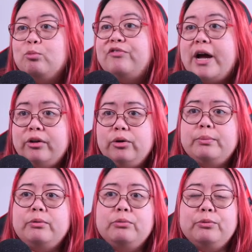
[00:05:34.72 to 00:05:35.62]

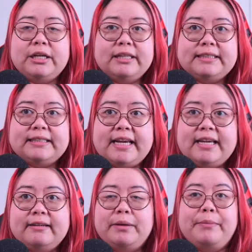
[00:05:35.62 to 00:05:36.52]
valuable real
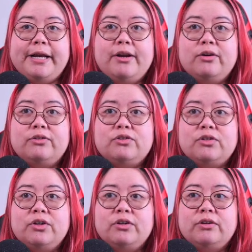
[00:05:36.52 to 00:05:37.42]
estate in my notes.